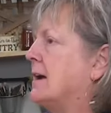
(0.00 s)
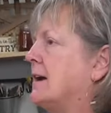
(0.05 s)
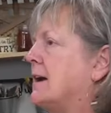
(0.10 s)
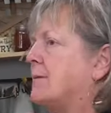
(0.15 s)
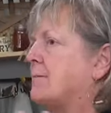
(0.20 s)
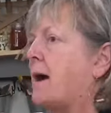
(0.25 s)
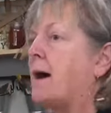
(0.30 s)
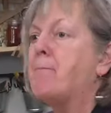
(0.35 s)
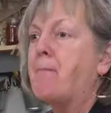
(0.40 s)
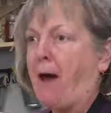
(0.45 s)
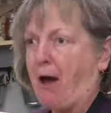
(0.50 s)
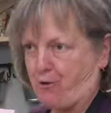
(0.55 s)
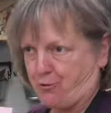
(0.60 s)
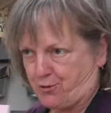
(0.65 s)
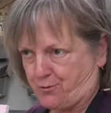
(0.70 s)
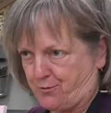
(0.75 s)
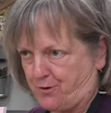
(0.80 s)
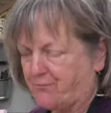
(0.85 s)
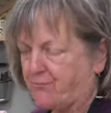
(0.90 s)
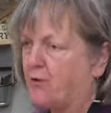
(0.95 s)
a
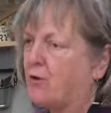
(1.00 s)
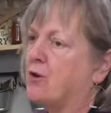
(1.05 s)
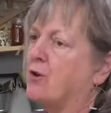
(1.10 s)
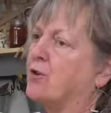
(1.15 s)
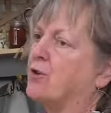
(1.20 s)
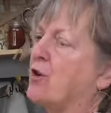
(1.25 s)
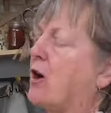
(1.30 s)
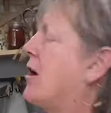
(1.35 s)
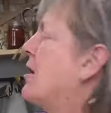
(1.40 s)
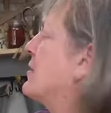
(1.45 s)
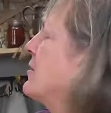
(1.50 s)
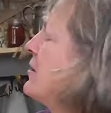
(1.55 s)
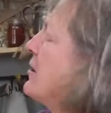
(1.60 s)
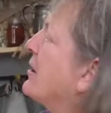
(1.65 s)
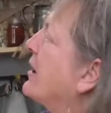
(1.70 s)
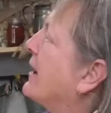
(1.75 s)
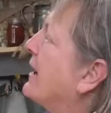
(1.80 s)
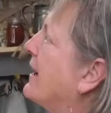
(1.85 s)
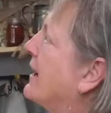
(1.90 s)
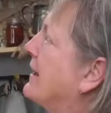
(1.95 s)
powder room for her
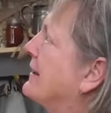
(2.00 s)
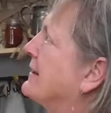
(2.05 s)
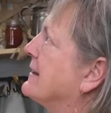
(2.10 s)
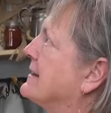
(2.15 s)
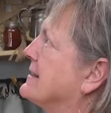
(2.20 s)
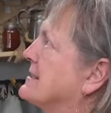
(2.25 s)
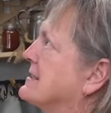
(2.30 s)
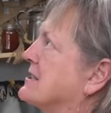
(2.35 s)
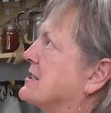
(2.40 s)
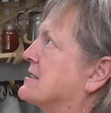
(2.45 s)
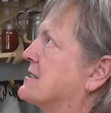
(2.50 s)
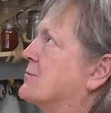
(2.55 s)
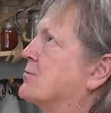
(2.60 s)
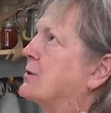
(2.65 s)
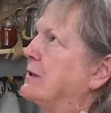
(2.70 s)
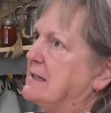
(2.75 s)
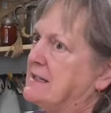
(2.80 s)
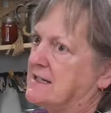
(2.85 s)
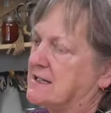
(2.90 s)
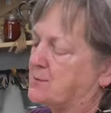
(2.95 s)
daughter, and it's just
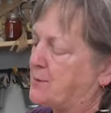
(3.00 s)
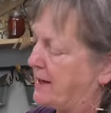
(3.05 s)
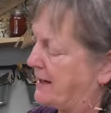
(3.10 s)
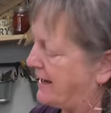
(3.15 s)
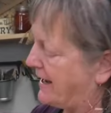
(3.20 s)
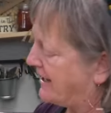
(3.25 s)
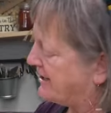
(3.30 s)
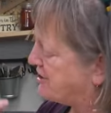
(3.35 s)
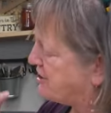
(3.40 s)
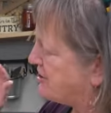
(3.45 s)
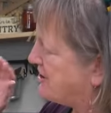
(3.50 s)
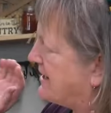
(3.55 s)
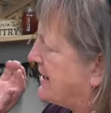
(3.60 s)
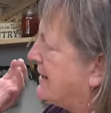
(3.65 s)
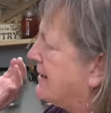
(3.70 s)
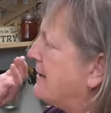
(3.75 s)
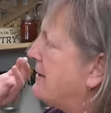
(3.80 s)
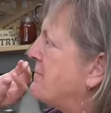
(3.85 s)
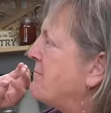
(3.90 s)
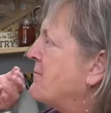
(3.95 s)
really sweet. And
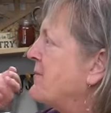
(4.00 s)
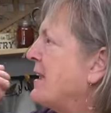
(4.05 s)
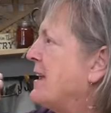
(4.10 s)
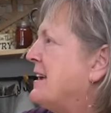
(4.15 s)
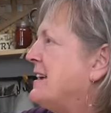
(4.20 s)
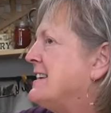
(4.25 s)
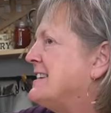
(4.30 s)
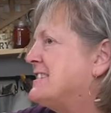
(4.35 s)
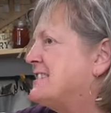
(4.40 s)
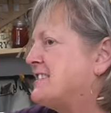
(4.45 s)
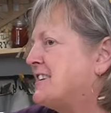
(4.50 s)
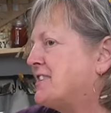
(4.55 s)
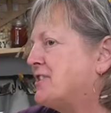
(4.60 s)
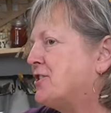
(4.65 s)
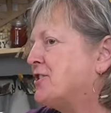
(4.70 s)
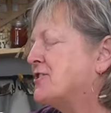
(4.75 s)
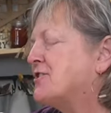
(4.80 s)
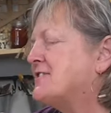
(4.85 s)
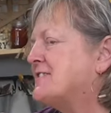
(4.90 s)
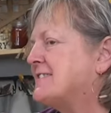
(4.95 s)
she did
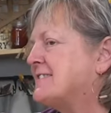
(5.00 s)
her